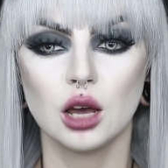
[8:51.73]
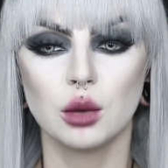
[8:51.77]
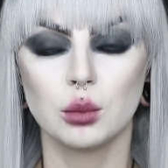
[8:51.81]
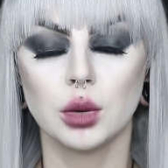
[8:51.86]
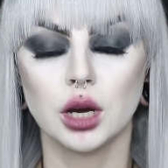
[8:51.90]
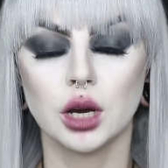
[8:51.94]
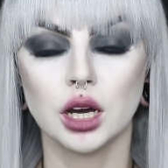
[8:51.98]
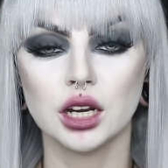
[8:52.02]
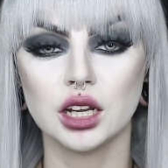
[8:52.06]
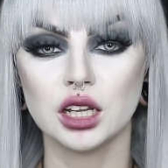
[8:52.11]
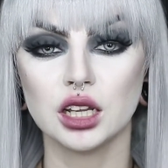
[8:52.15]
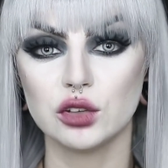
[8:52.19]

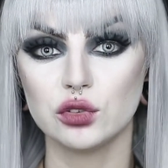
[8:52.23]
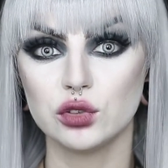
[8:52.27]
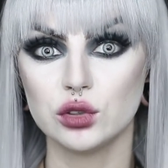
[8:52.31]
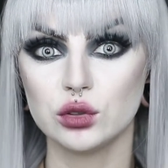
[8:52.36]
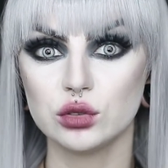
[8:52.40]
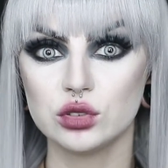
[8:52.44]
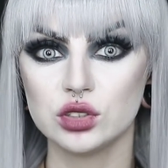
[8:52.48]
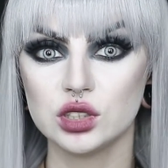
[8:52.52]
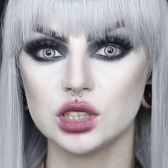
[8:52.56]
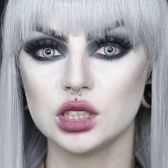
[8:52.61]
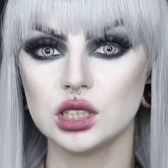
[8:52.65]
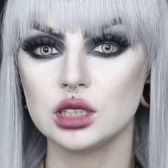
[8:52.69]
but if
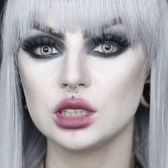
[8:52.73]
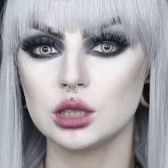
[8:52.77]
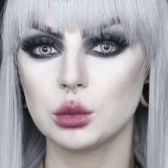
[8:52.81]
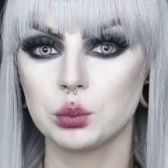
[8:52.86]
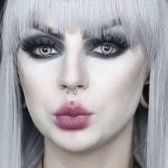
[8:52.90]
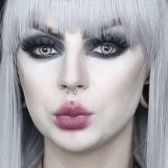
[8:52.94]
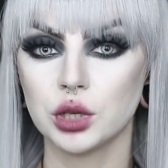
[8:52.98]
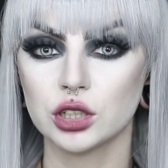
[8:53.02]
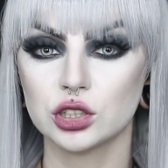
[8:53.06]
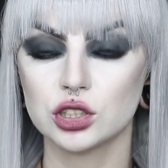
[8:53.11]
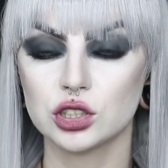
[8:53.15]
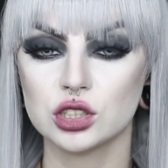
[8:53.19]
you've seen the
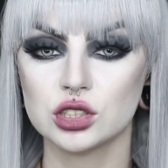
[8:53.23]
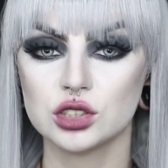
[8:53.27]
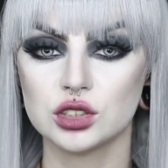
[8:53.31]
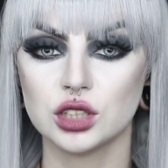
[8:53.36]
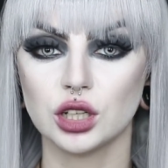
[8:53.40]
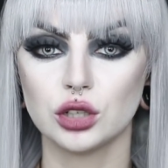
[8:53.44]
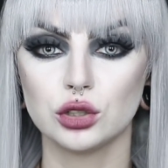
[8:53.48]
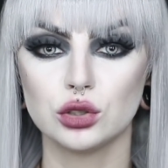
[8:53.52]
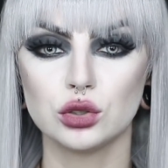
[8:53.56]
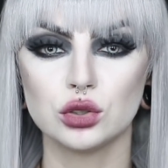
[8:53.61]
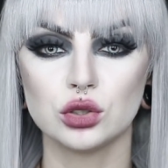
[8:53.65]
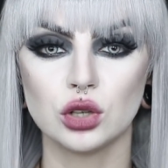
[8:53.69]
pictures
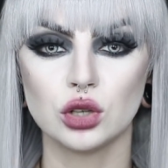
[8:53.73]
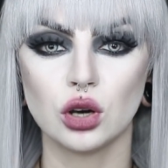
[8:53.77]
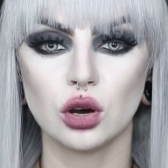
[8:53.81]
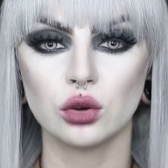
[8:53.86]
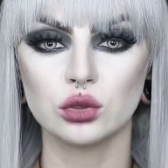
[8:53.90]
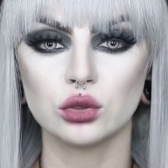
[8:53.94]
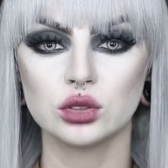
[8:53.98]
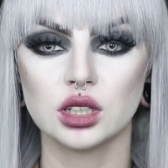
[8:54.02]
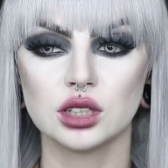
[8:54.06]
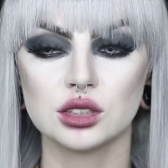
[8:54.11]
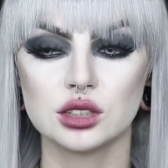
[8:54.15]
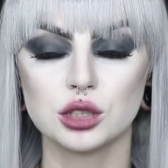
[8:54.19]
then you
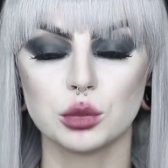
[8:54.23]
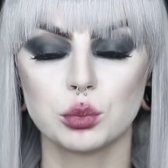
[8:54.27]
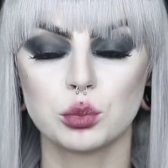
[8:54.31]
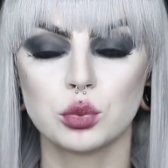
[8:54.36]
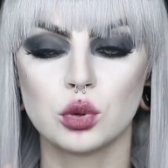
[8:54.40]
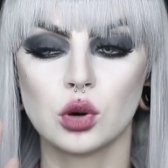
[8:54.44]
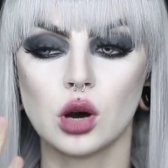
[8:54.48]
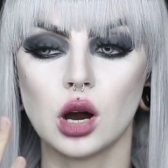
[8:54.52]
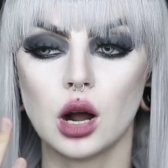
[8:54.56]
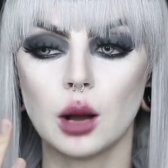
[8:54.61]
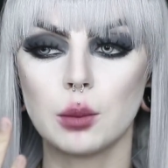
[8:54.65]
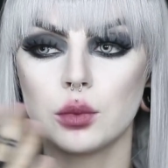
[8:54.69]
know there's a
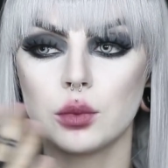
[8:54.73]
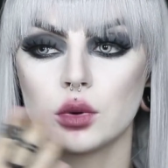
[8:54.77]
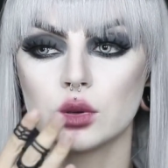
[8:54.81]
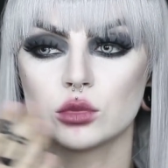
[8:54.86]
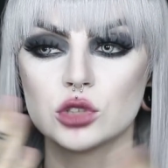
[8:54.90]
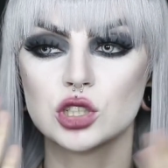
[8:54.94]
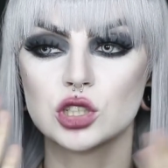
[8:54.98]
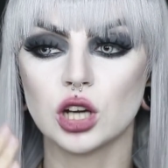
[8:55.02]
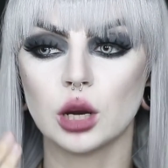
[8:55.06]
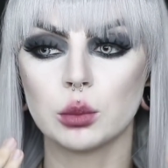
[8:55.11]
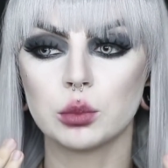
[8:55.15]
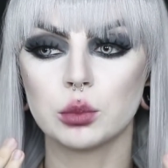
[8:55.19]
prop
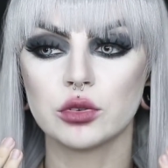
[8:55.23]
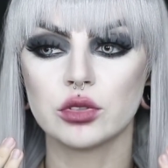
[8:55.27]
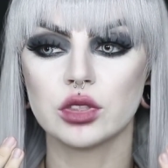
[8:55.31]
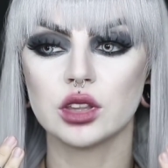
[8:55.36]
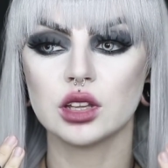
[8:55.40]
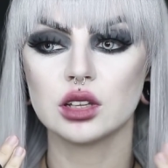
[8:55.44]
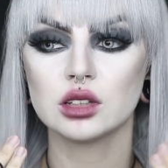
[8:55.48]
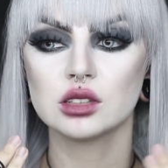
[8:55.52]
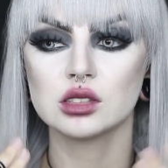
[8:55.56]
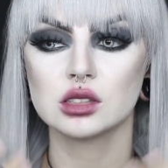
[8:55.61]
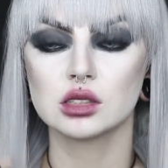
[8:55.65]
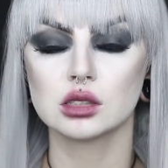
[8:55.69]
on top of
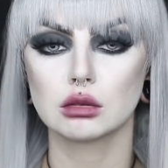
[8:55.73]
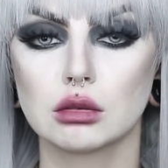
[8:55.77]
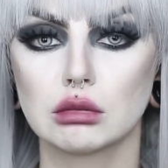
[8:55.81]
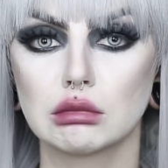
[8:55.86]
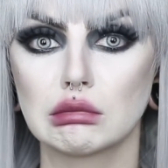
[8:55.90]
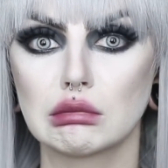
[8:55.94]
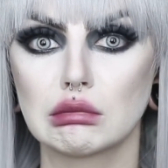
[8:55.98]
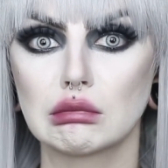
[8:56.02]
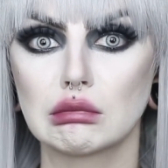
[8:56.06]
this.